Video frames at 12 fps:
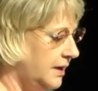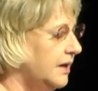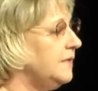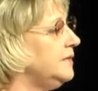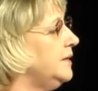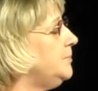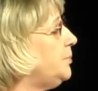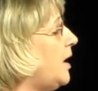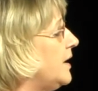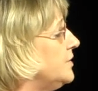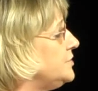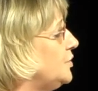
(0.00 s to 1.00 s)
And then
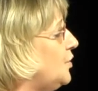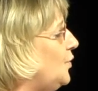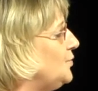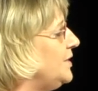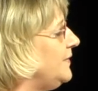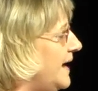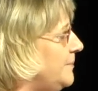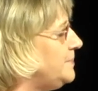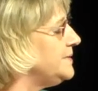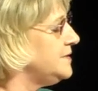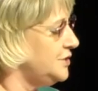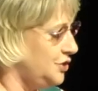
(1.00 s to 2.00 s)
prior to holding that
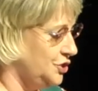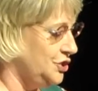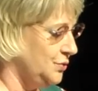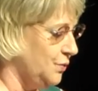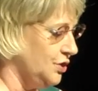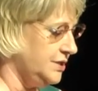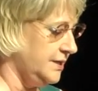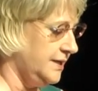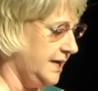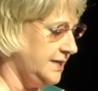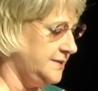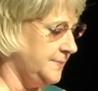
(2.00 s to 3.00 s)
position, she worked in
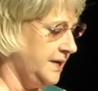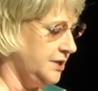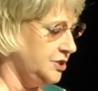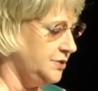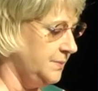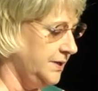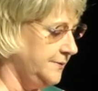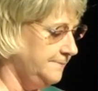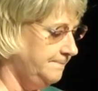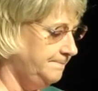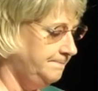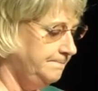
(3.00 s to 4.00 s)
case management.
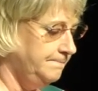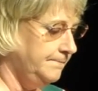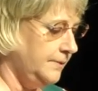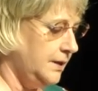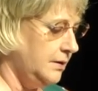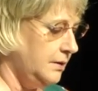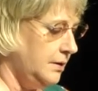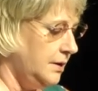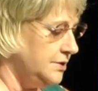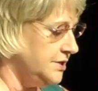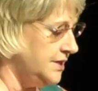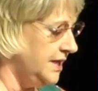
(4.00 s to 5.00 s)

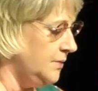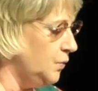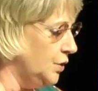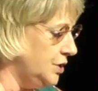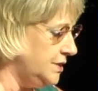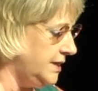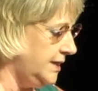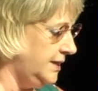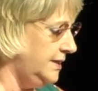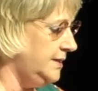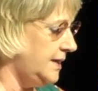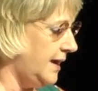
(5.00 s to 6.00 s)
Deneen worked
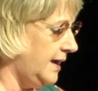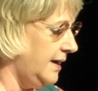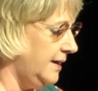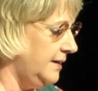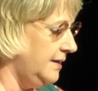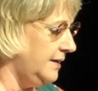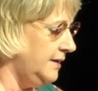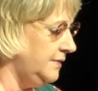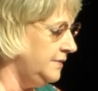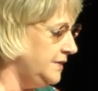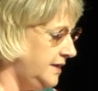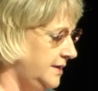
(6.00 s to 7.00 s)

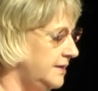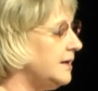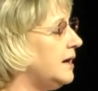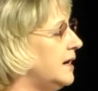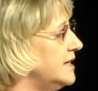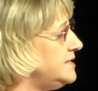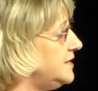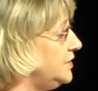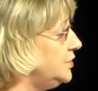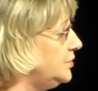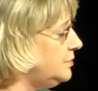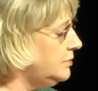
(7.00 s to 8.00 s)
in the
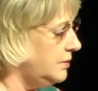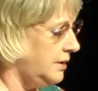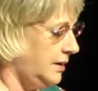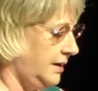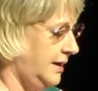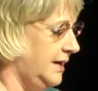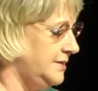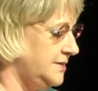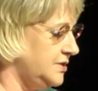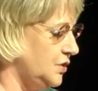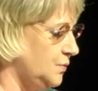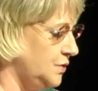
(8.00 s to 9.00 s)
ICU at
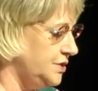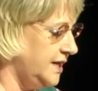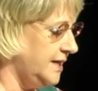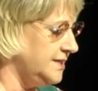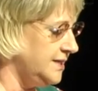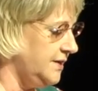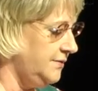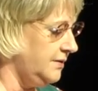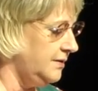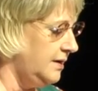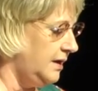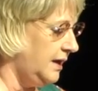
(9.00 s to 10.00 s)
Stonewall Jackson
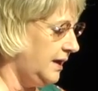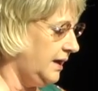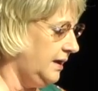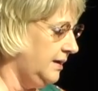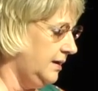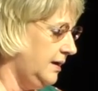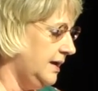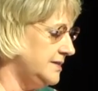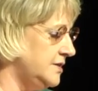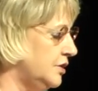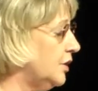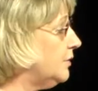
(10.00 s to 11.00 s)
as
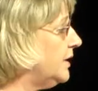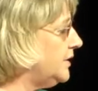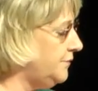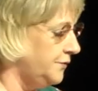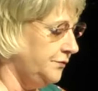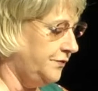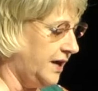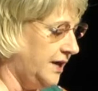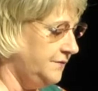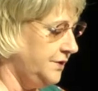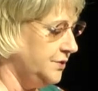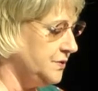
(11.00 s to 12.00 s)
an RN for
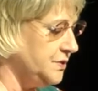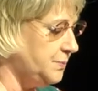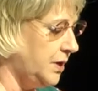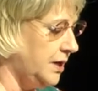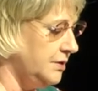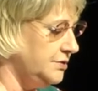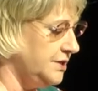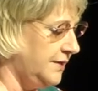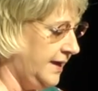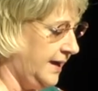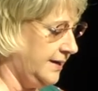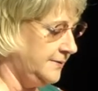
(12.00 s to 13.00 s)
5 years prior to
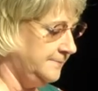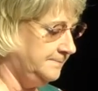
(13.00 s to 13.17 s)
that.